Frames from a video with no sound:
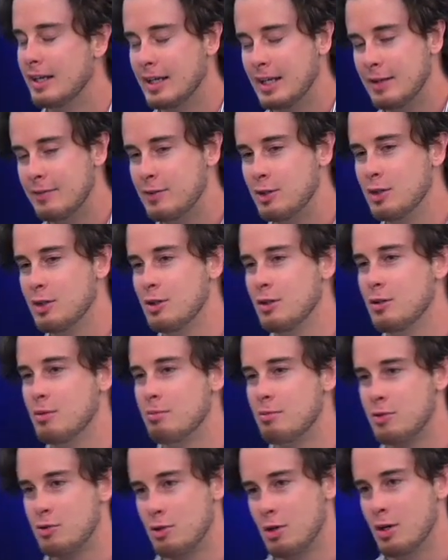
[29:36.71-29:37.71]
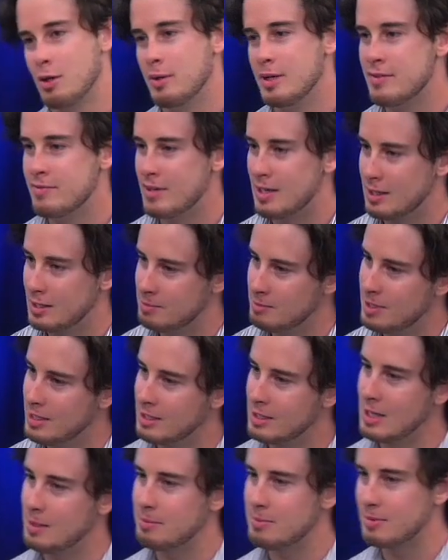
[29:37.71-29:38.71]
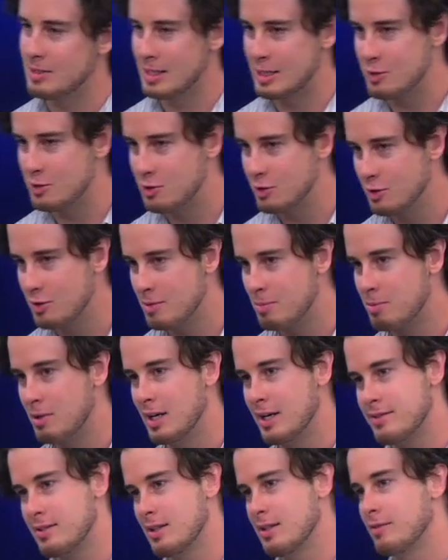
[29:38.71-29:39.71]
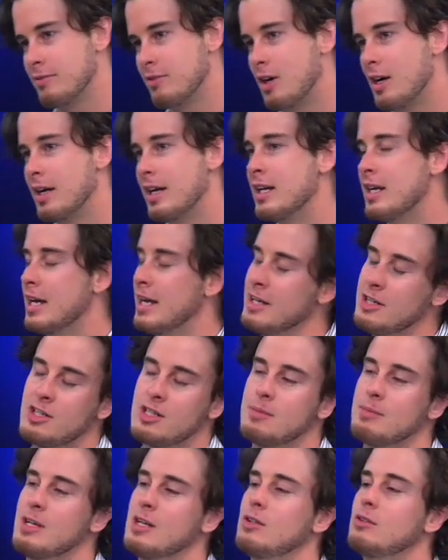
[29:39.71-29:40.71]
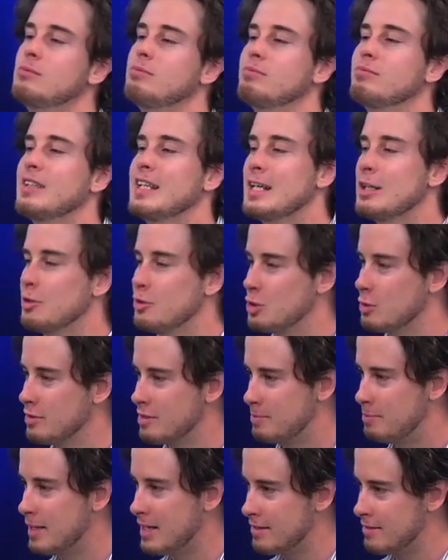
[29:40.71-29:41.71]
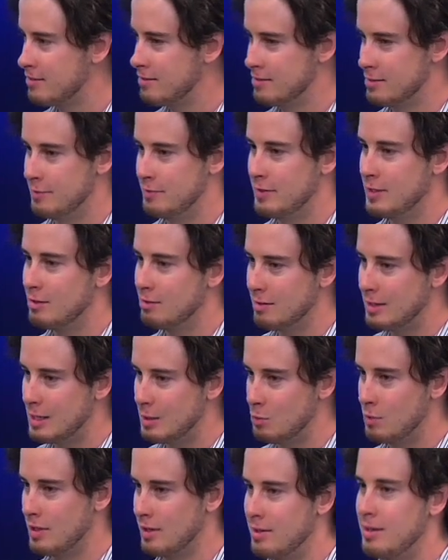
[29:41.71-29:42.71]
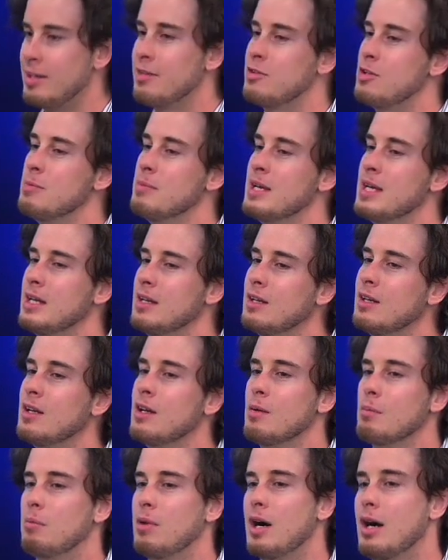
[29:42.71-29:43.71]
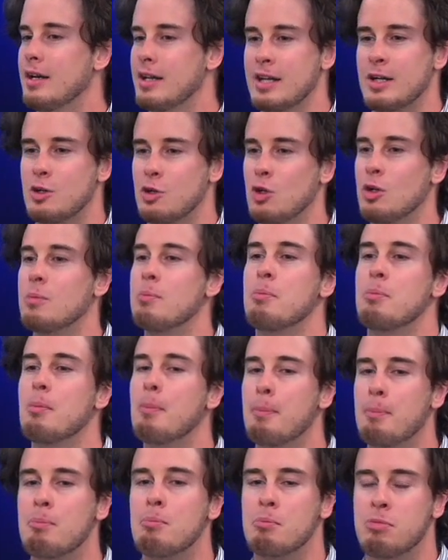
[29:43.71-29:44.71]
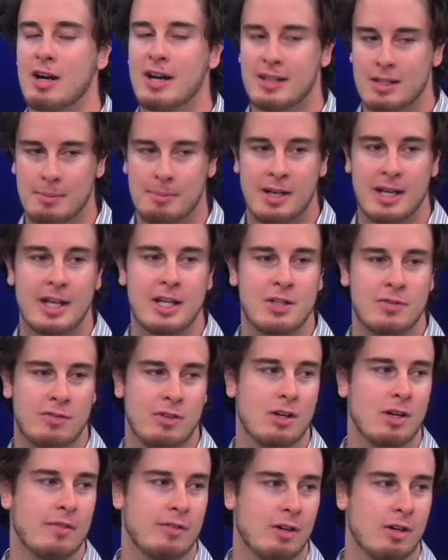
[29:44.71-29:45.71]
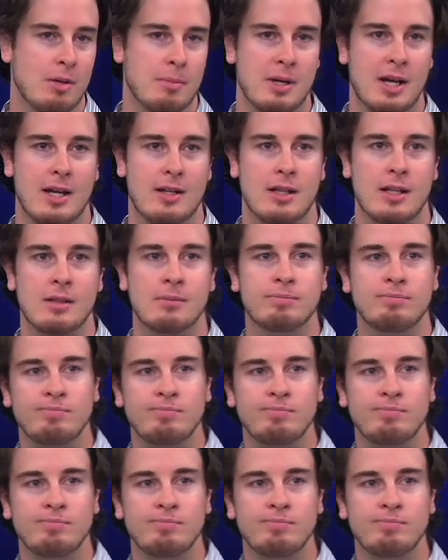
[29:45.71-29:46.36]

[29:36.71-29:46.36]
If you throw invalid markup into the browser via inner HTML, it'll do its best to figure out what it thinks you mean, but it could break the page very, very badly.